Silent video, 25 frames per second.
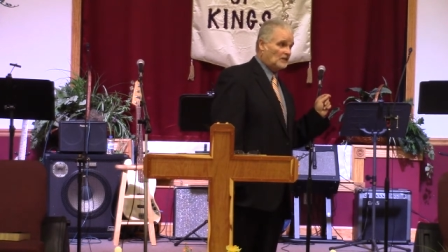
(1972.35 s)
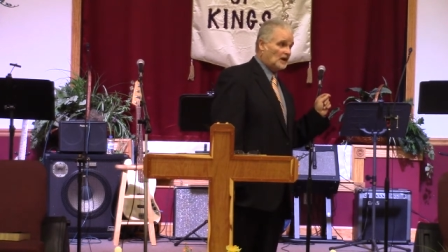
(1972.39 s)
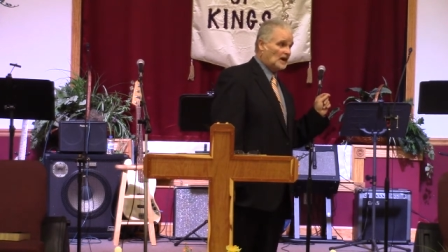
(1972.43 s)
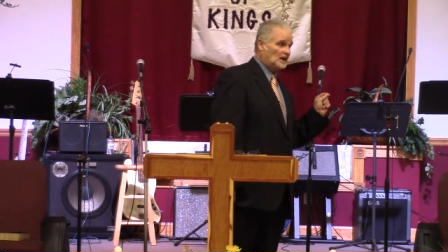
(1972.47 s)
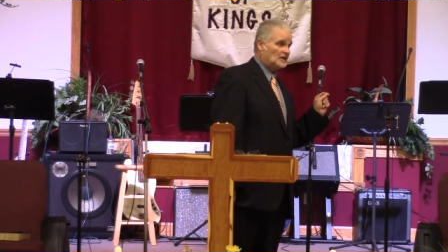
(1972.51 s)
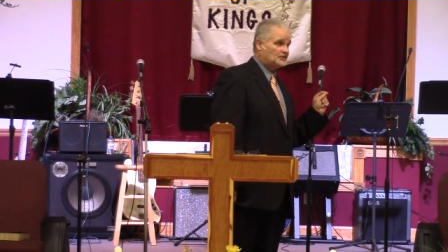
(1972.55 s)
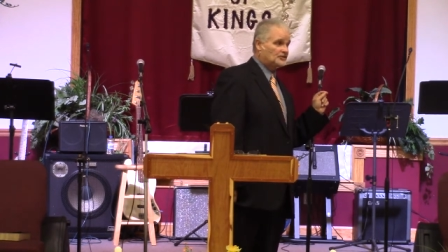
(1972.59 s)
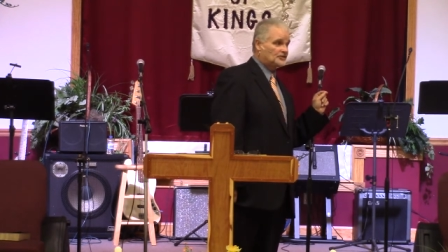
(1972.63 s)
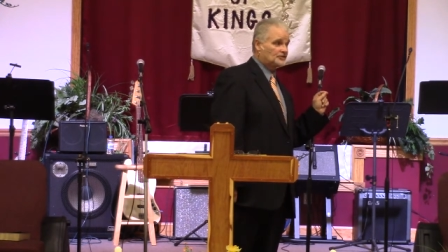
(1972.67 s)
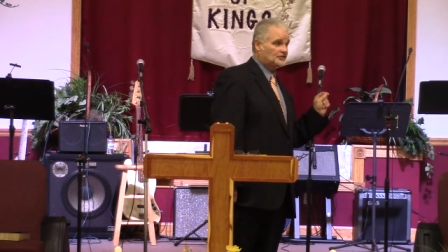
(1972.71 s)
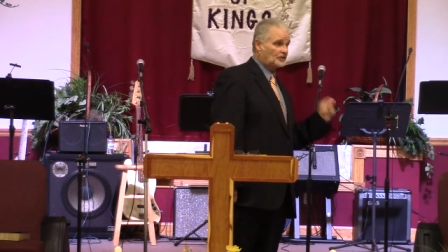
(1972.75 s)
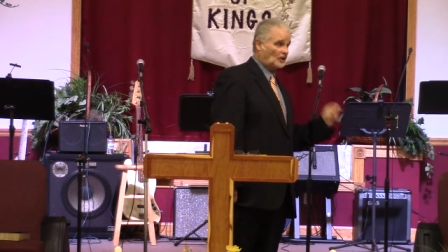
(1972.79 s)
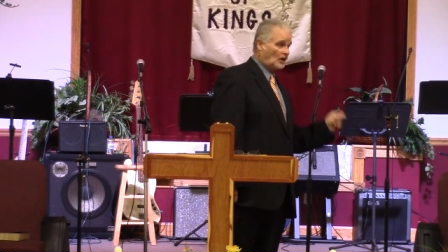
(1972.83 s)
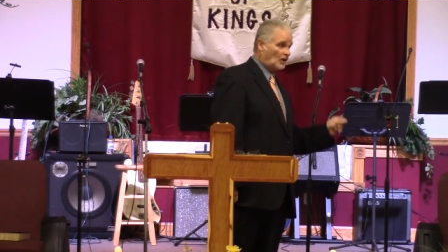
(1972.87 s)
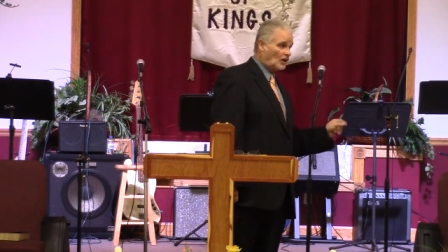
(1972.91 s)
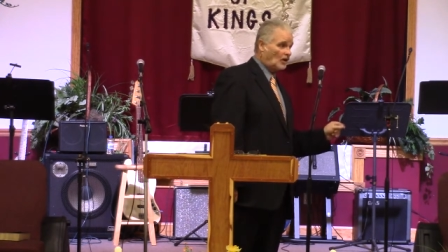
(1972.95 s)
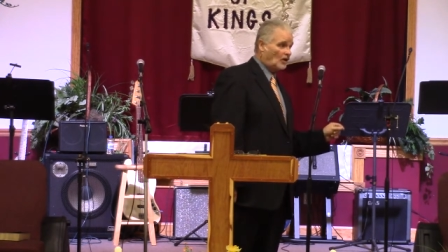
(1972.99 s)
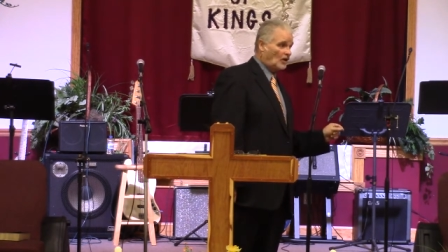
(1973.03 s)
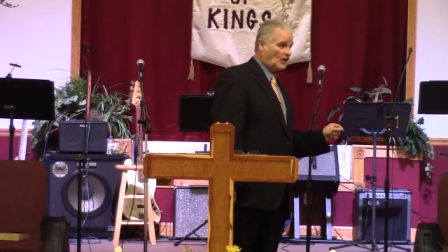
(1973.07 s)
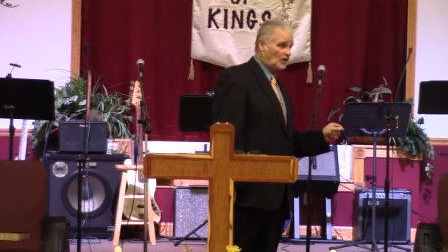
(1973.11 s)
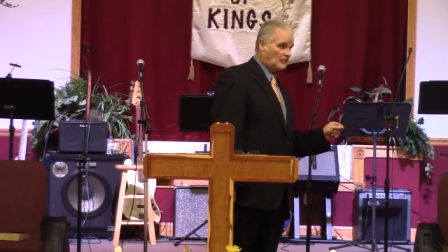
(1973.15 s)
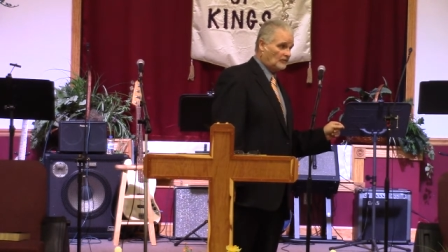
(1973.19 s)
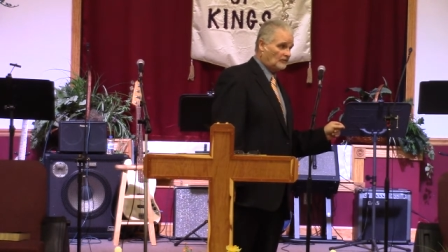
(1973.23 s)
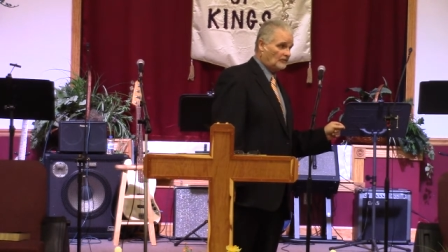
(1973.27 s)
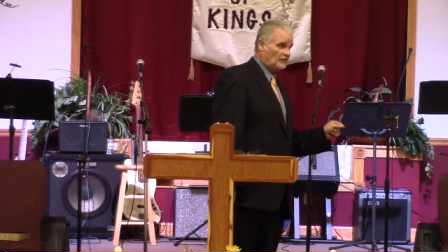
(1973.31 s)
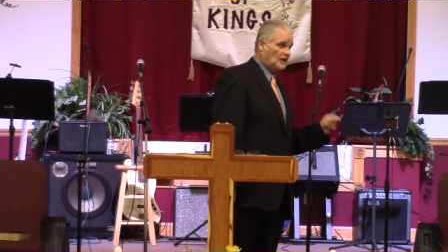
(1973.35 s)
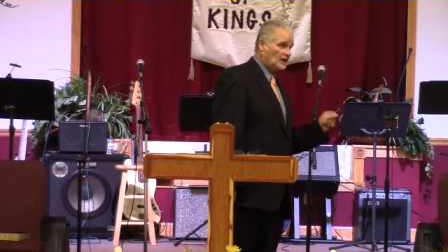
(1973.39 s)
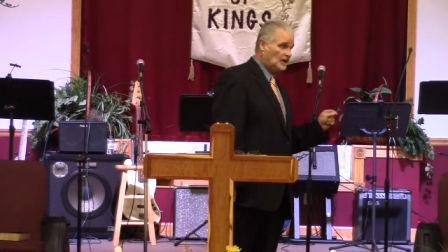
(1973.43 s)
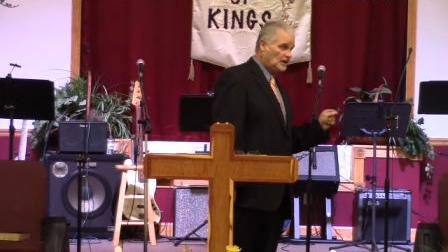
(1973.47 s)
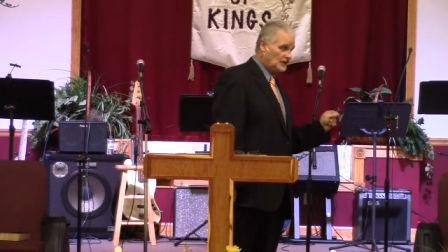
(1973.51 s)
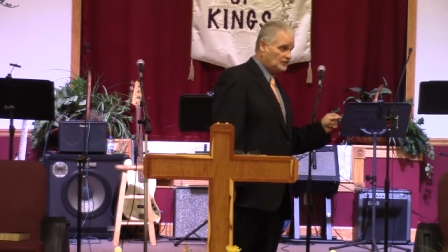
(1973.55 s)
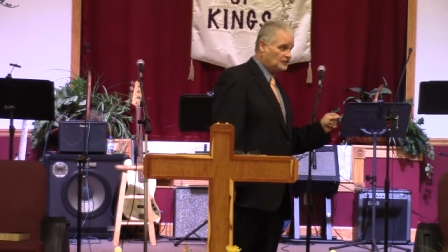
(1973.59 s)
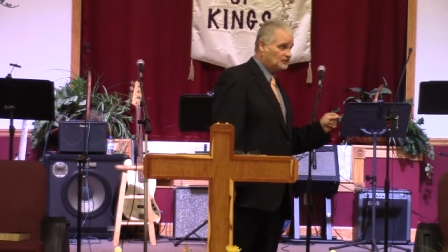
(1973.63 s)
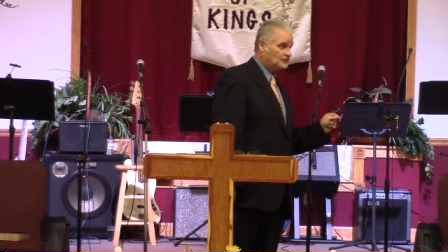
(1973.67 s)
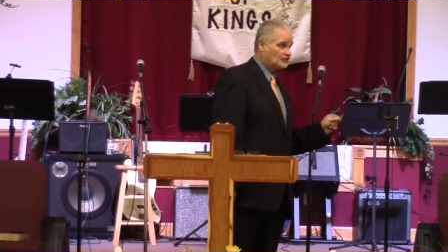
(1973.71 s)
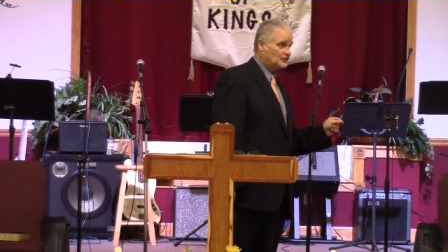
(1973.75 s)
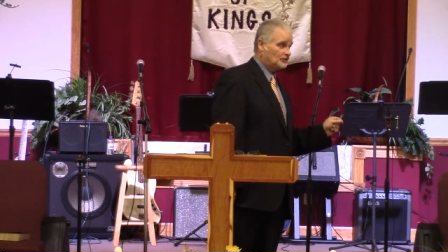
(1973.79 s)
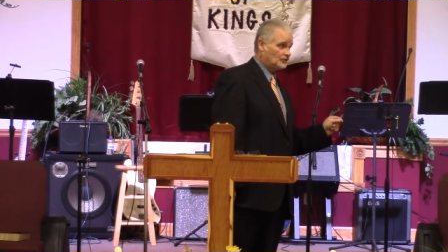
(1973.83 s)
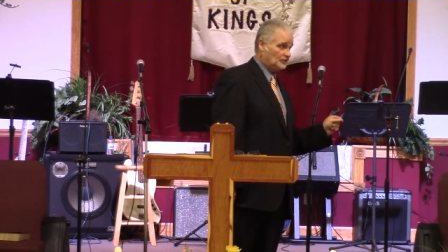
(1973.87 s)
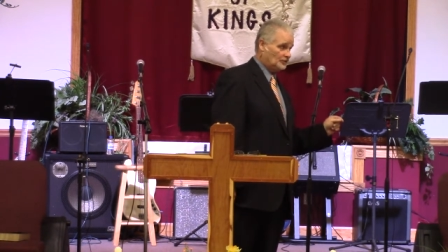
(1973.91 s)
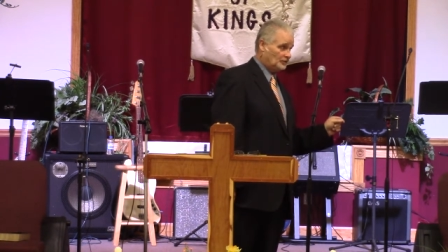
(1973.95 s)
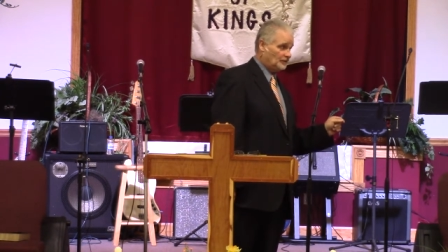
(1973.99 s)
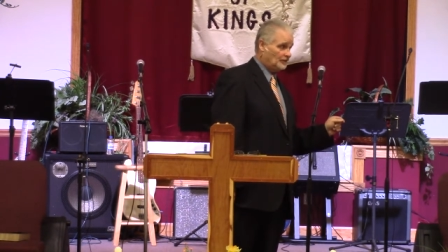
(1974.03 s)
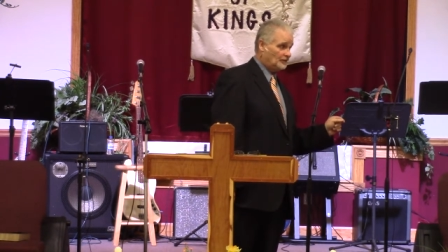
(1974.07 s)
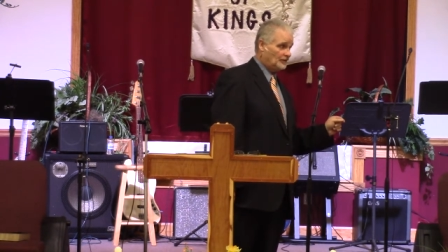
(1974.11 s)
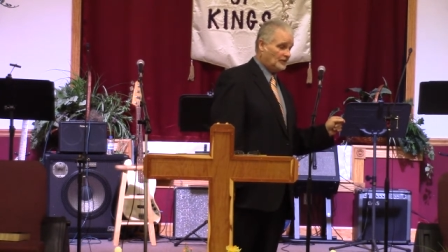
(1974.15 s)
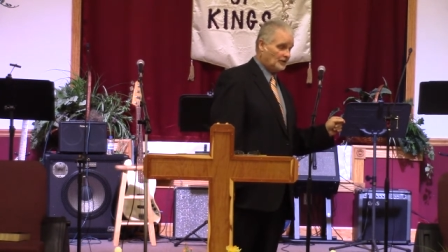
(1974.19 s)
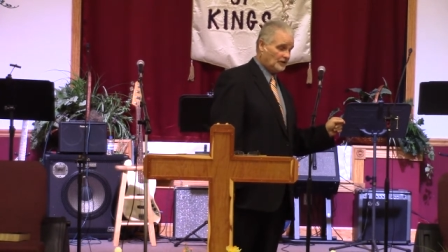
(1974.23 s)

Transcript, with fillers: my starvation